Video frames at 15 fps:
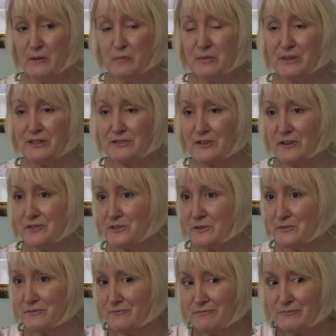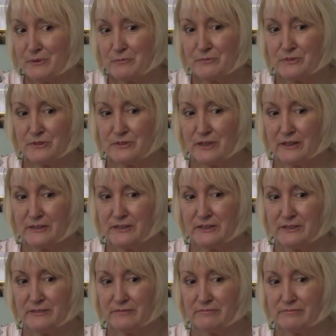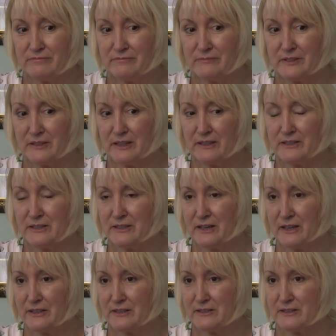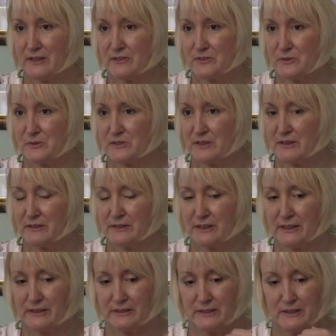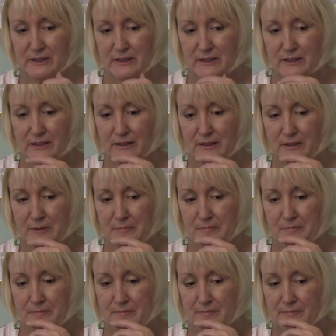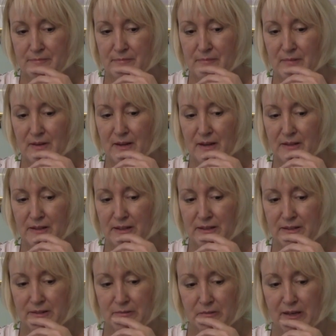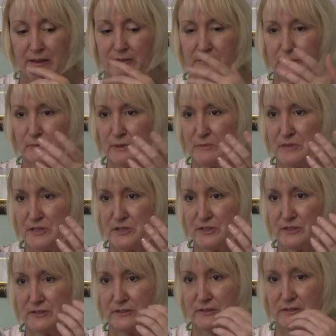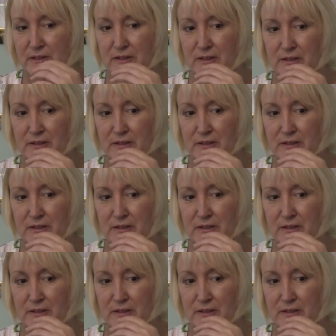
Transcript: But it's also from the 1990s now, so it's out of date. I like Radical Remission.